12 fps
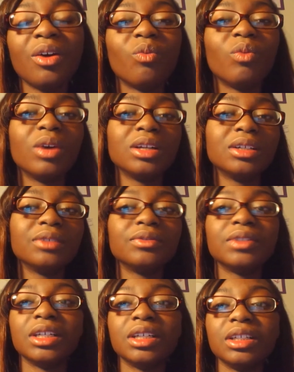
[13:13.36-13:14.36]
one of
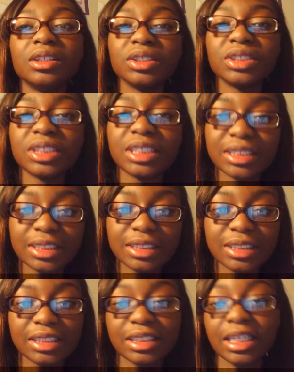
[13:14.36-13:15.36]
the nursing
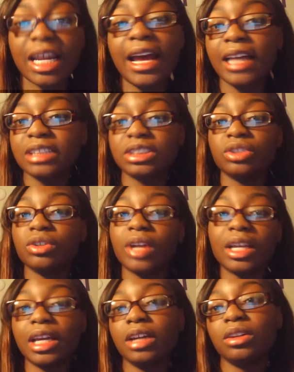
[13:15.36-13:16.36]
assistants, and I asked her, you know,
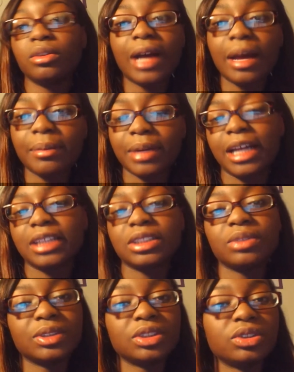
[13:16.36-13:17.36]
I let her know what happened. I asked
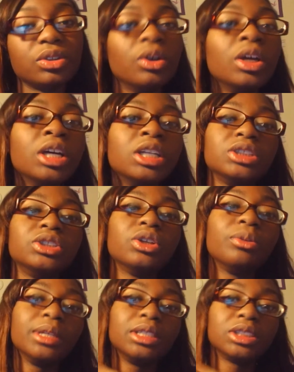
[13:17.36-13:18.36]
her what to do. She
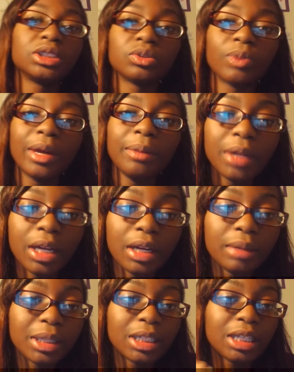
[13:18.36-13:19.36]
told me to just wipe it
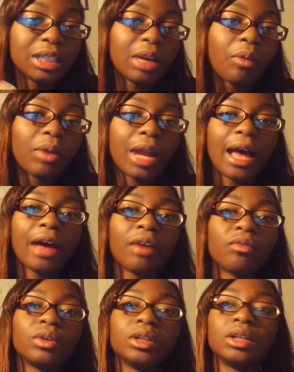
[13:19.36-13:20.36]
up and that they would
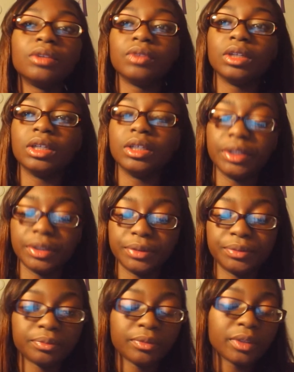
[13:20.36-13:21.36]
have one of the
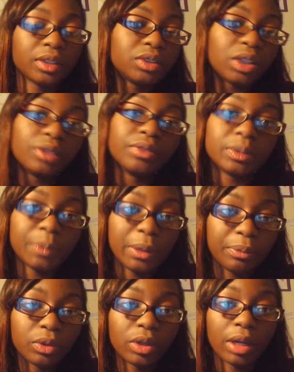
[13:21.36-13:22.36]
service
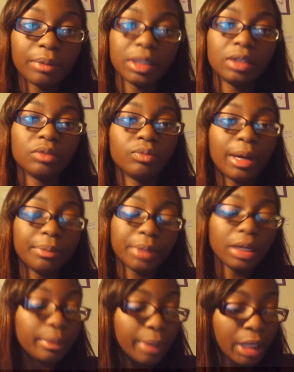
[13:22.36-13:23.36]
people come in and mop it
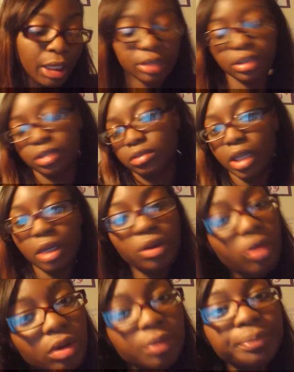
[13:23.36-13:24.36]
up. I said, okay,
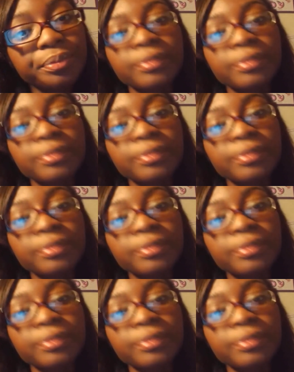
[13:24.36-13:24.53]
cool.